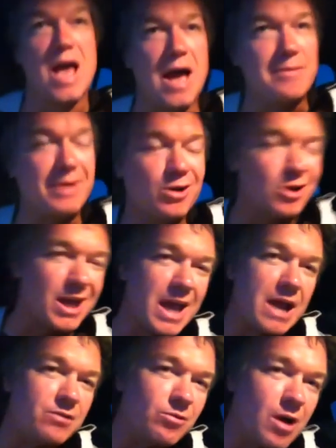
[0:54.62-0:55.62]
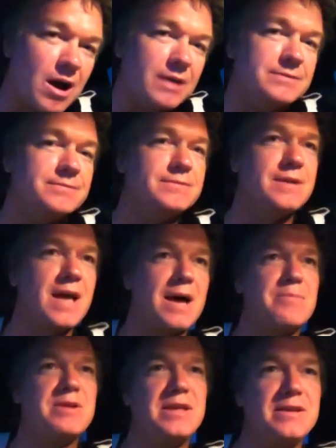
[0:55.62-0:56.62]
I mean, look at Enron.
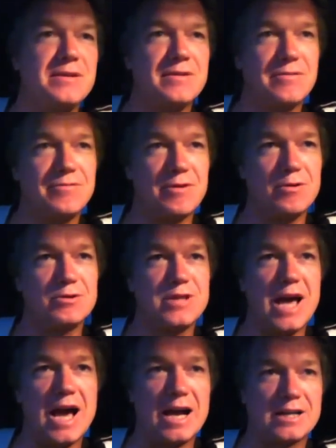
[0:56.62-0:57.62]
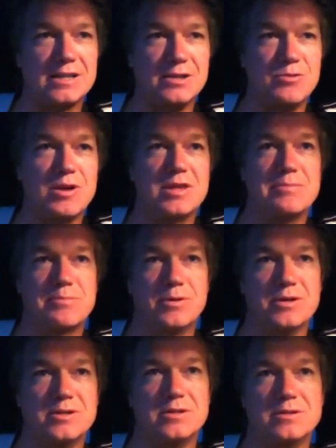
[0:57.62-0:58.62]
How many folks actually went to
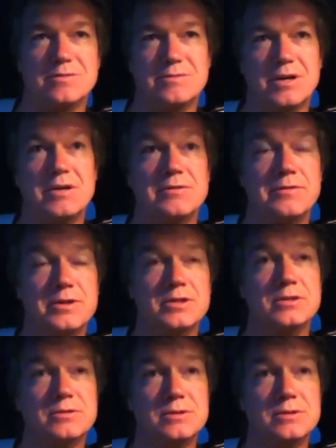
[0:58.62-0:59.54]
prison? Very few.